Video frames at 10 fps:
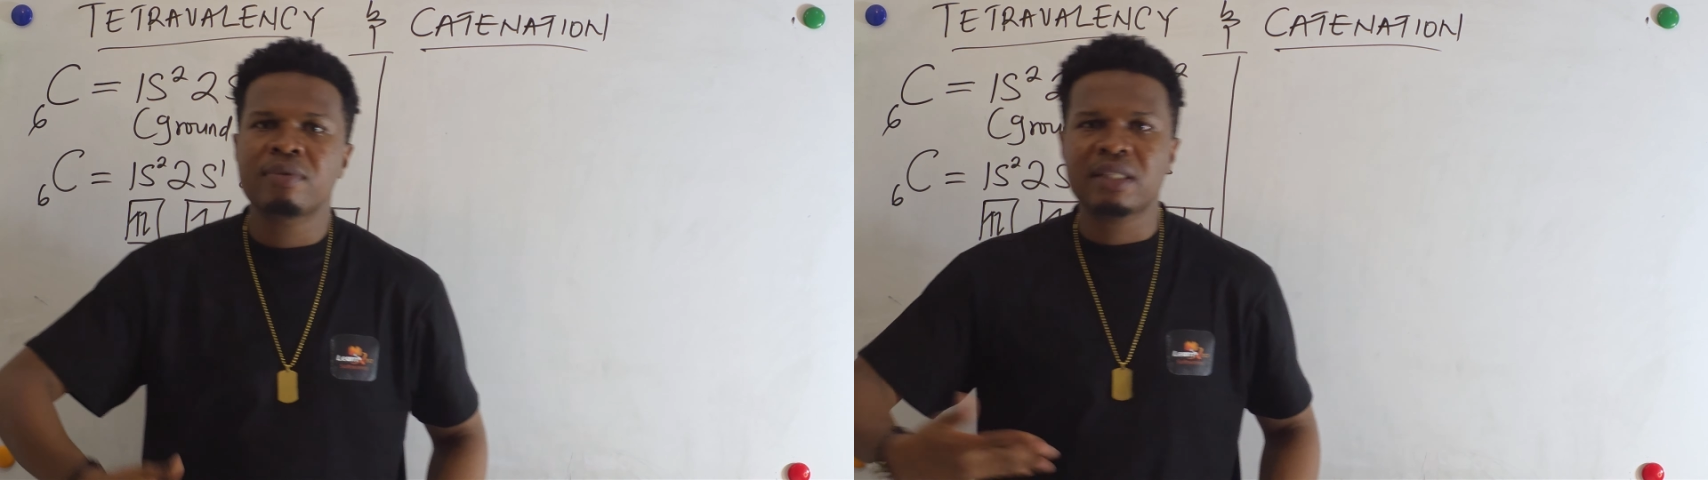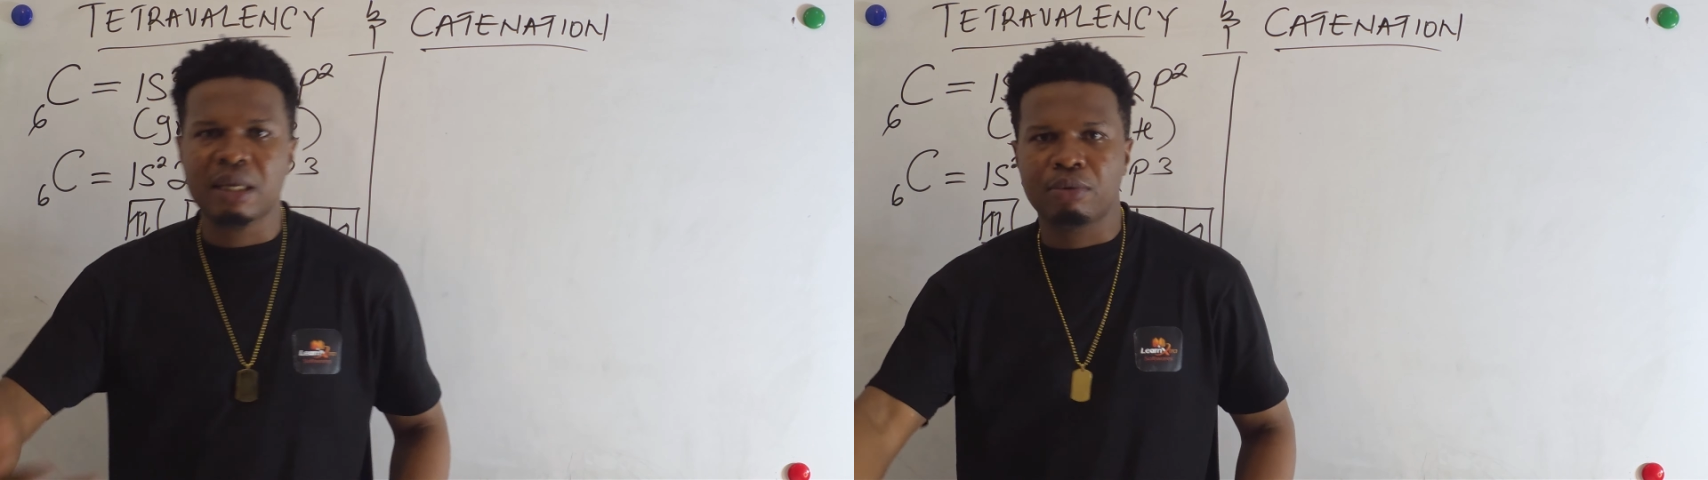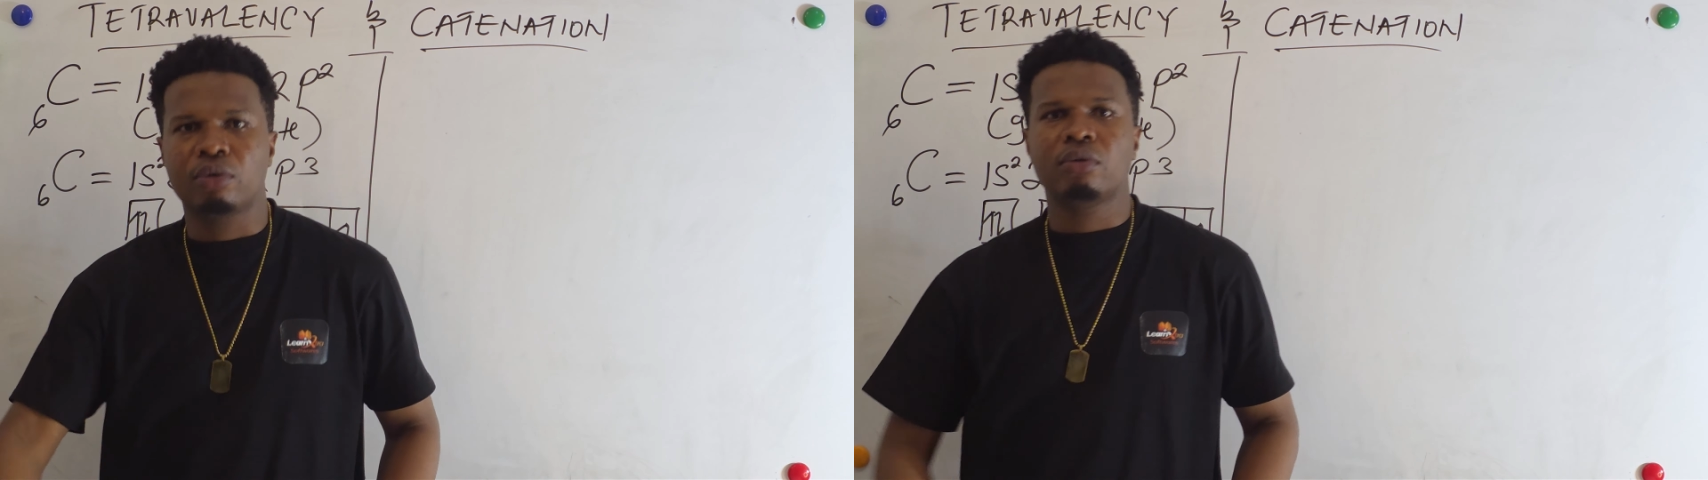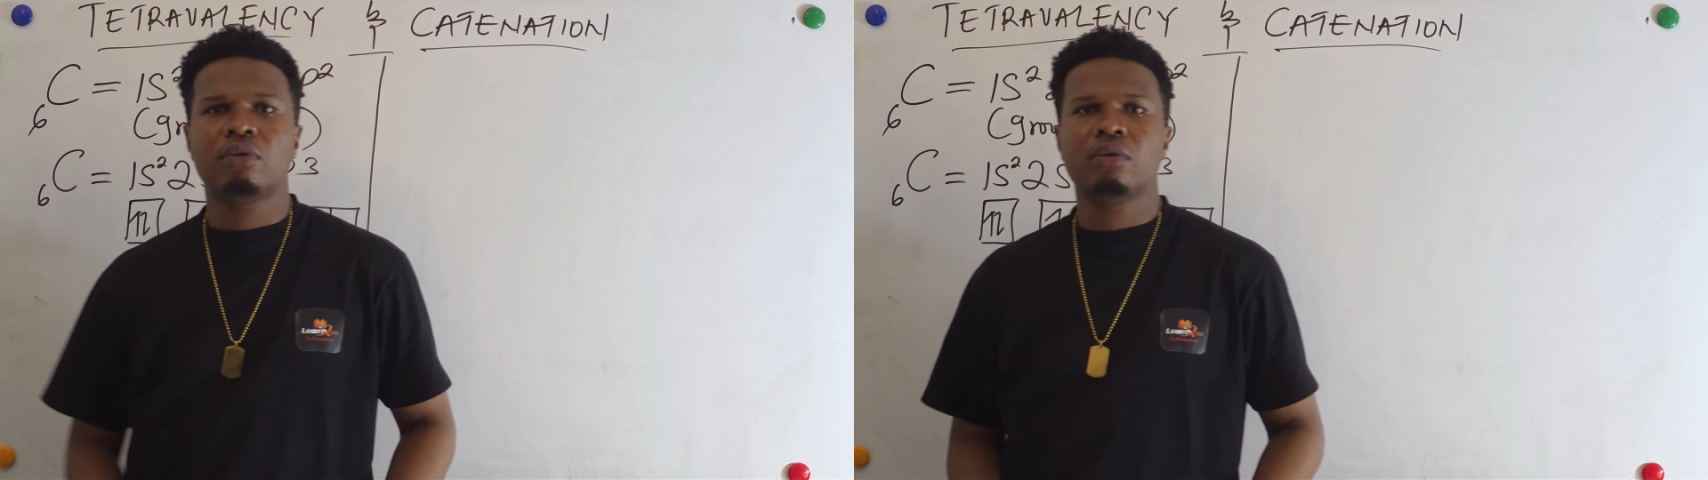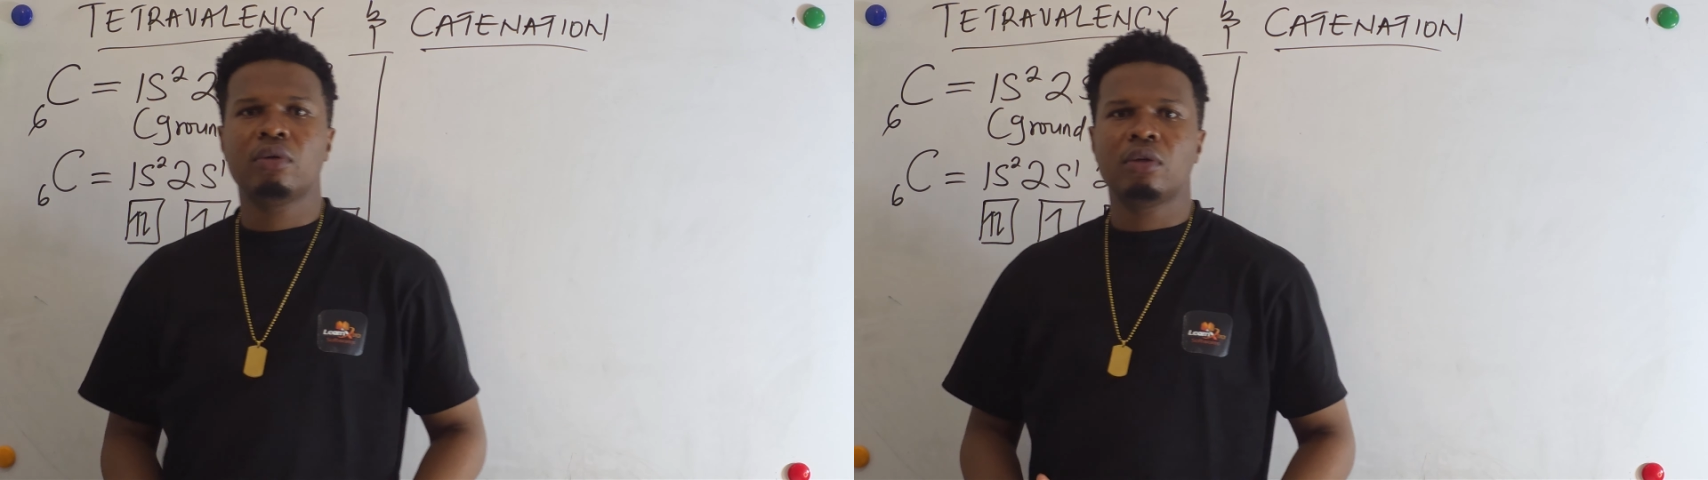stable.
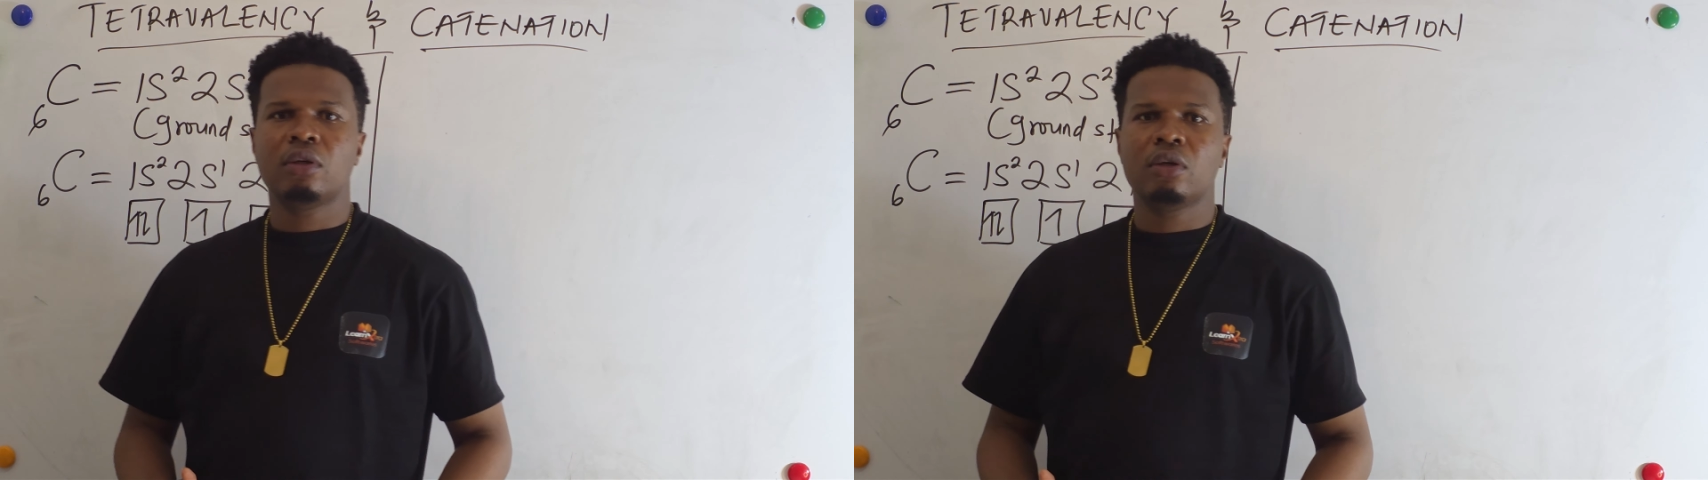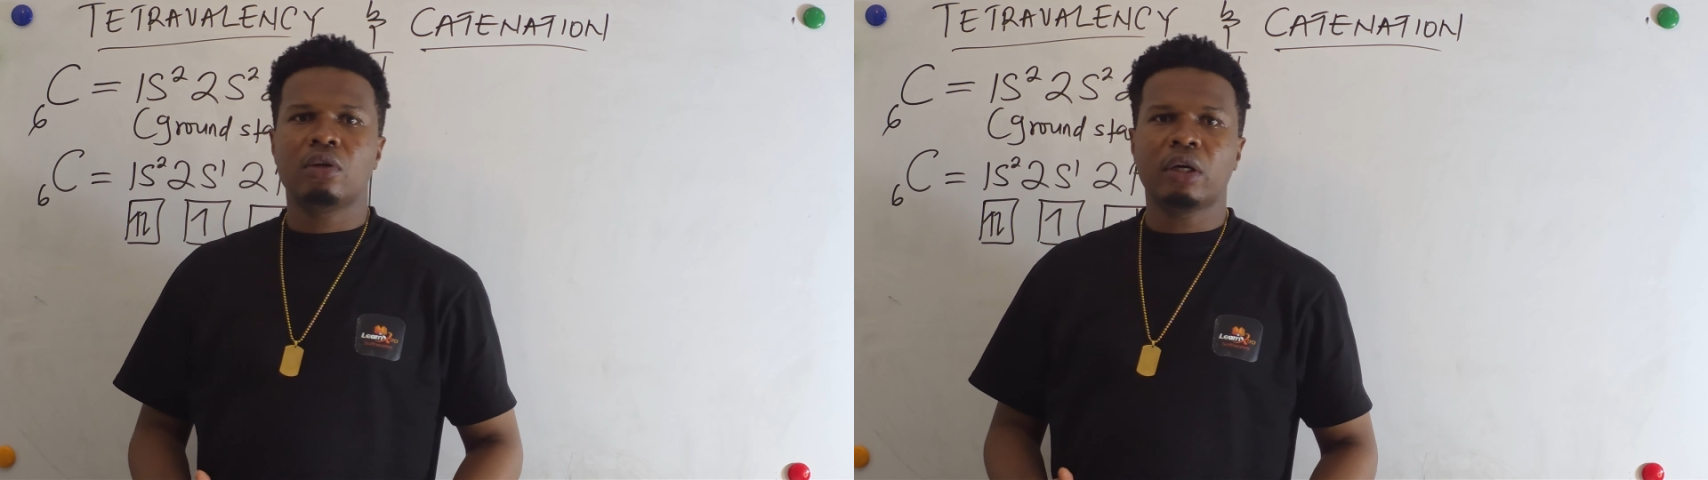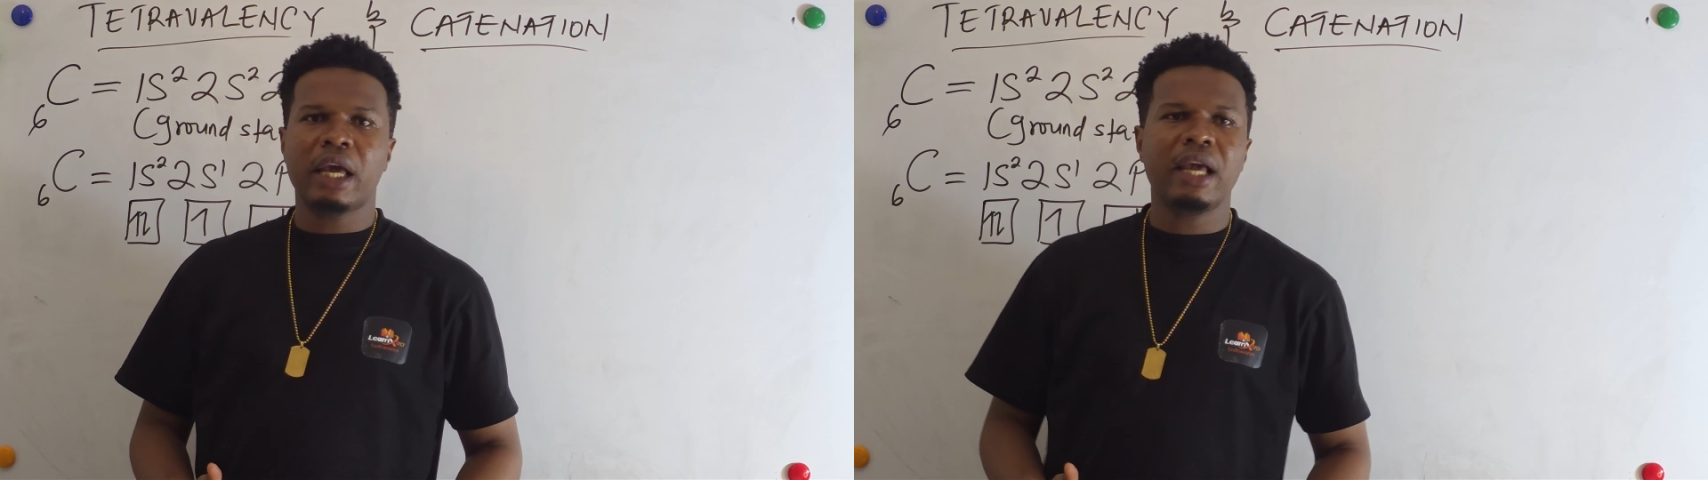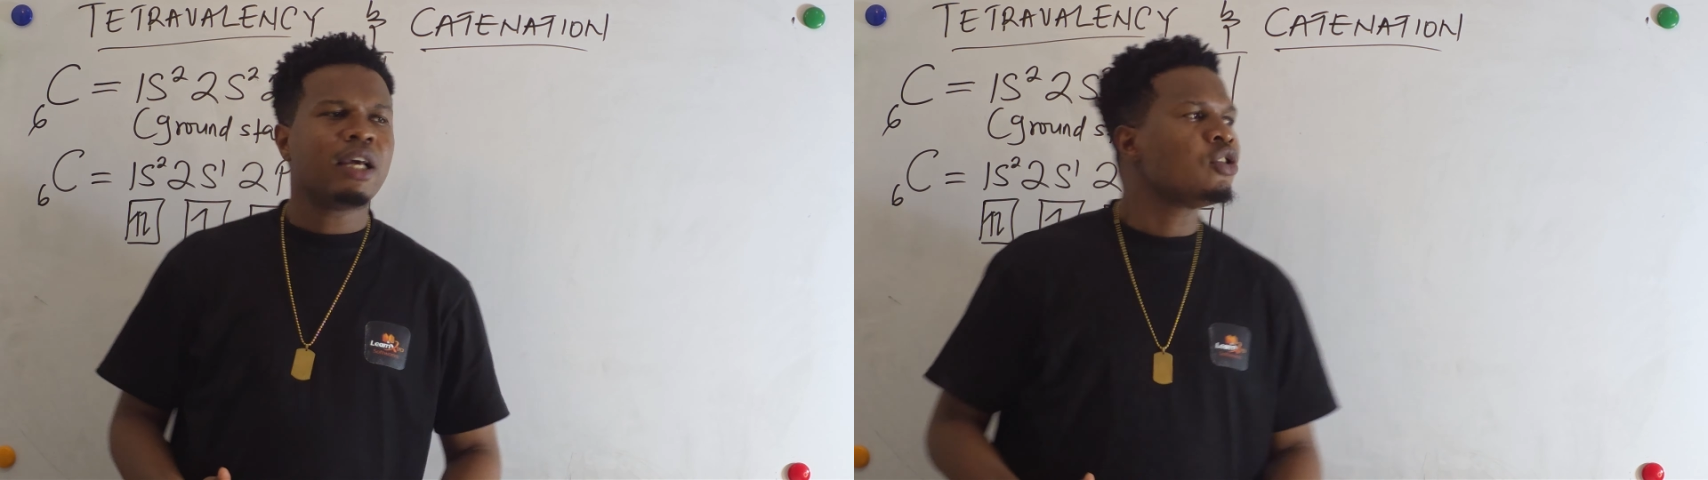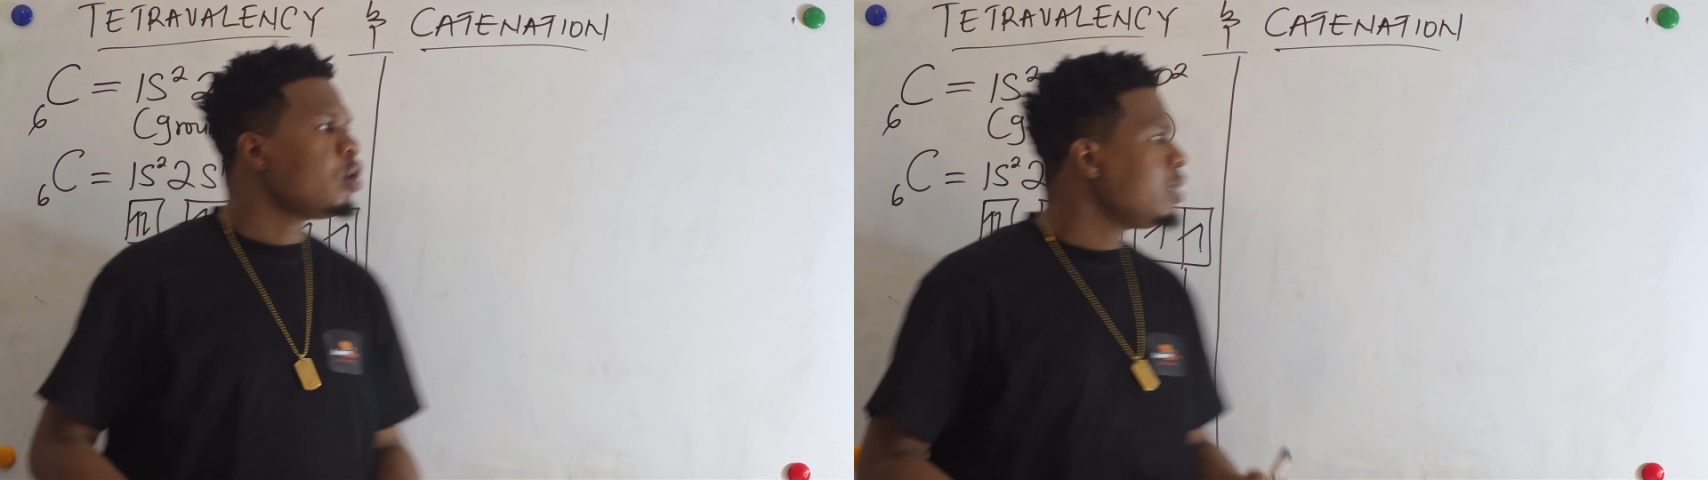Okay? So